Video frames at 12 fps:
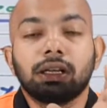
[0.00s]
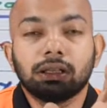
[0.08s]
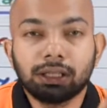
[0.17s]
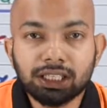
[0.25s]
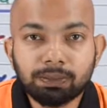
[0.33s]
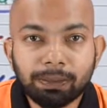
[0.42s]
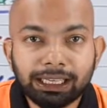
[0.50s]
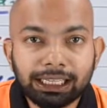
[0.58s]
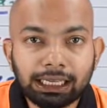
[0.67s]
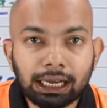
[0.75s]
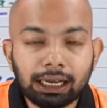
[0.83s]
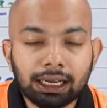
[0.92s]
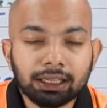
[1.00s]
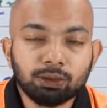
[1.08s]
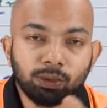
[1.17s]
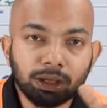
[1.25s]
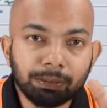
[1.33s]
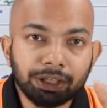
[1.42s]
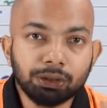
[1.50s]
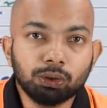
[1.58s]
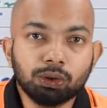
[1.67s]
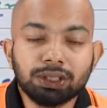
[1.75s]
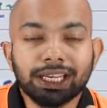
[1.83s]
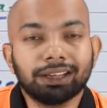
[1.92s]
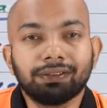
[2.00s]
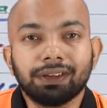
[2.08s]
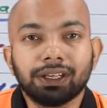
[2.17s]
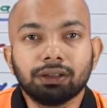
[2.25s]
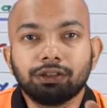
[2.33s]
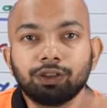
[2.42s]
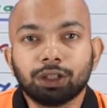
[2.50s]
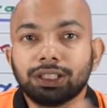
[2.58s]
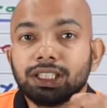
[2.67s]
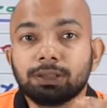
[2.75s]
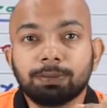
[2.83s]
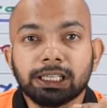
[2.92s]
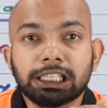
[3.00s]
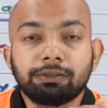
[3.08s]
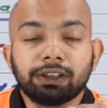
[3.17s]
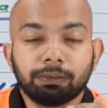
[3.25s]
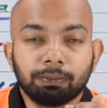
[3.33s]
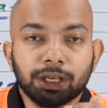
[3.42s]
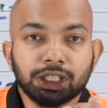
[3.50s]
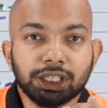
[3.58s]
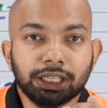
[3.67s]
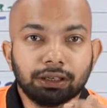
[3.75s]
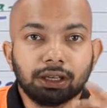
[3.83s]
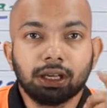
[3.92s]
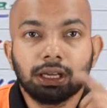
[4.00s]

this many hours will be used every year for this specific machine.